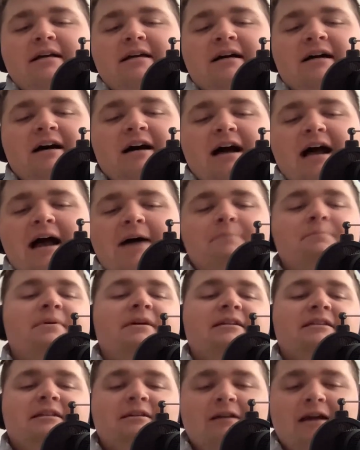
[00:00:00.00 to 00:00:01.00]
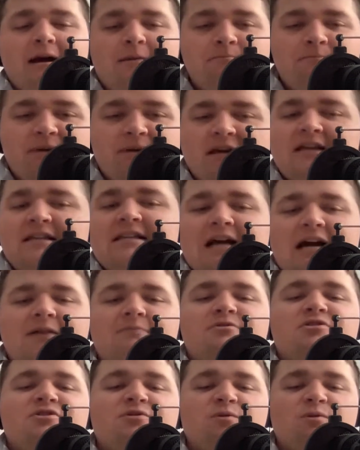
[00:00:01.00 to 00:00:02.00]
at big
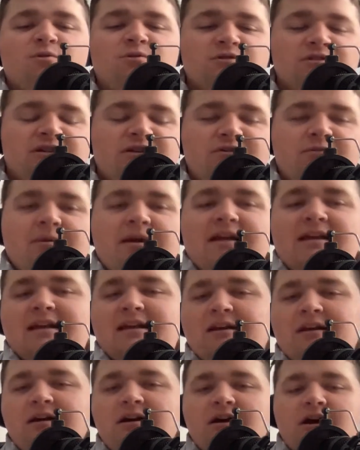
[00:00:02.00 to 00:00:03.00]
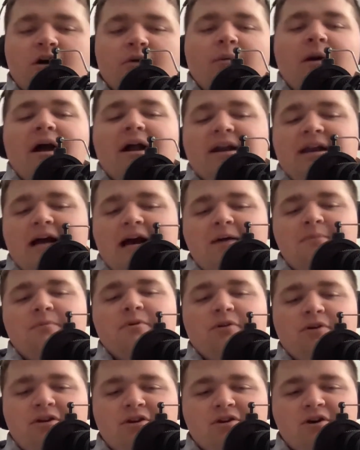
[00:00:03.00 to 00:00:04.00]
time schools that are making around $9
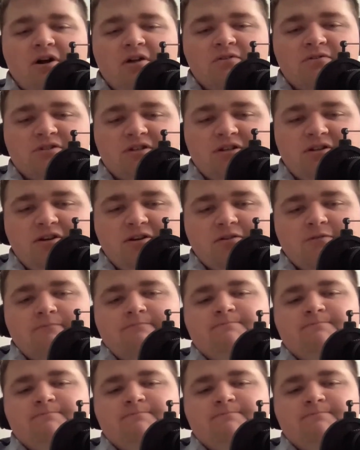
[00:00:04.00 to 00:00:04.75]
million a year.